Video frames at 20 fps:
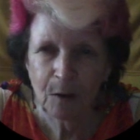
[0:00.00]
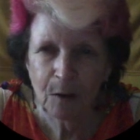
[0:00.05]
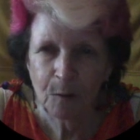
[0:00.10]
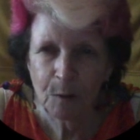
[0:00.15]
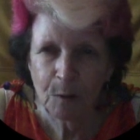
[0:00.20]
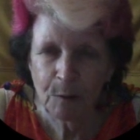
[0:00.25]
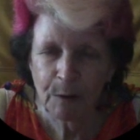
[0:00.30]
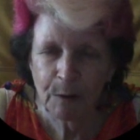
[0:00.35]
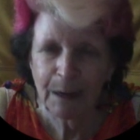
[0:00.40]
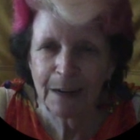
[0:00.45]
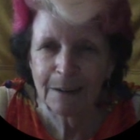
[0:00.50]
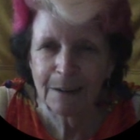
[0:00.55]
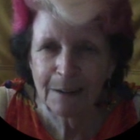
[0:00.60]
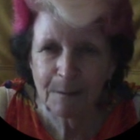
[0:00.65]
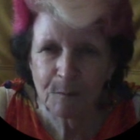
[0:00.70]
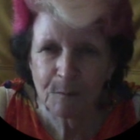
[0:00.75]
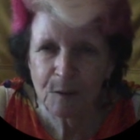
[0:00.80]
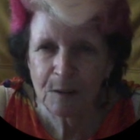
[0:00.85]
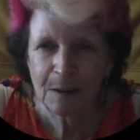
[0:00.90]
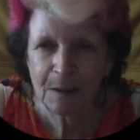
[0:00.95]
We recognise
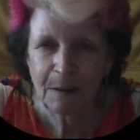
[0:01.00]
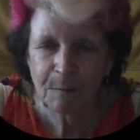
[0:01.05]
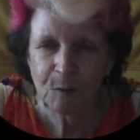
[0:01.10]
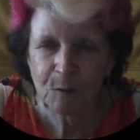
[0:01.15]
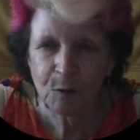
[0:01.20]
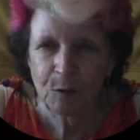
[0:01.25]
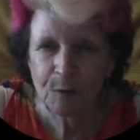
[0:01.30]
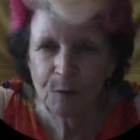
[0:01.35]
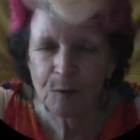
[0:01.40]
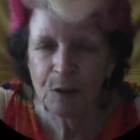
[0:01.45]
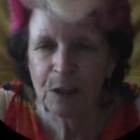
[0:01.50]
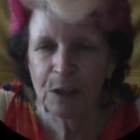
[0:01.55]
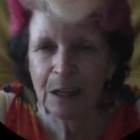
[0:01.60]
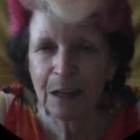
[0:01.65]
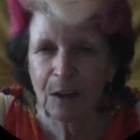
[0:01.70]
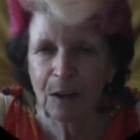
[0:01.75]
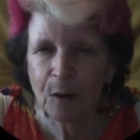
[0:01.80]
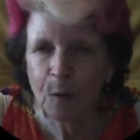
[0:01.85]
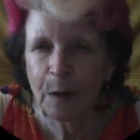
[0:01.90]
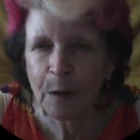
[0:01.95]
some sort of
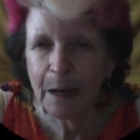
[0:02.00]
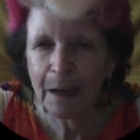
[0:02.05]
yellow